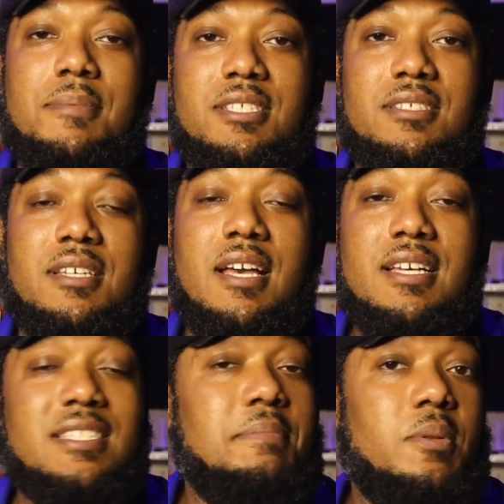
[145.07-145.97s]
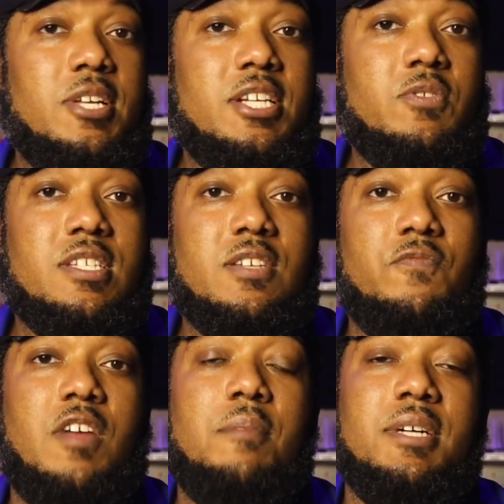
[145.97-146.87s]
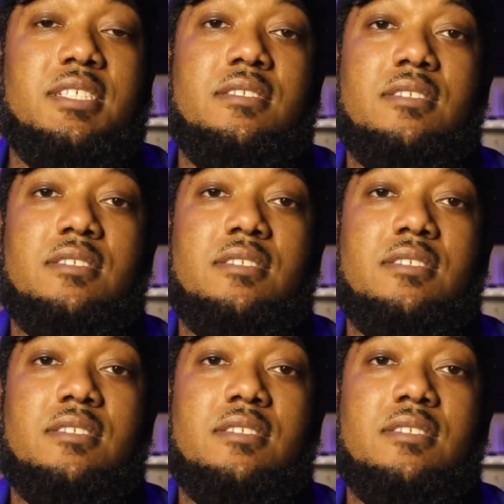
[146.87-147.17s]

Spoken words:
Obviously, some people are interested very much